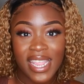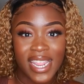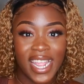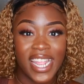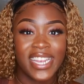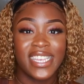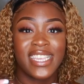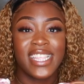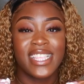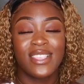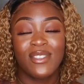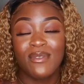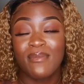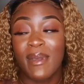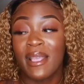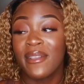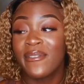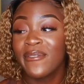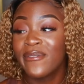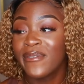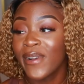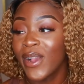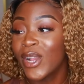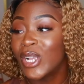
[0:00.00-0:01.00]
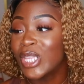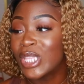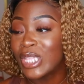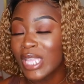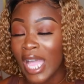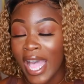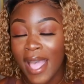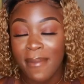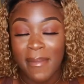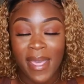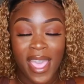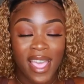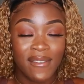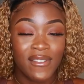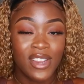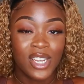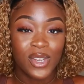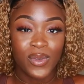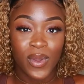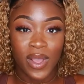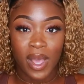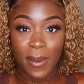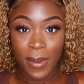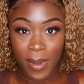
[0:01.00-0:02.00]
And this is my first time ever
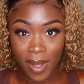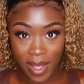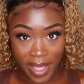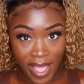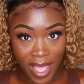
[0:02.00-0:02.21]
doing a bald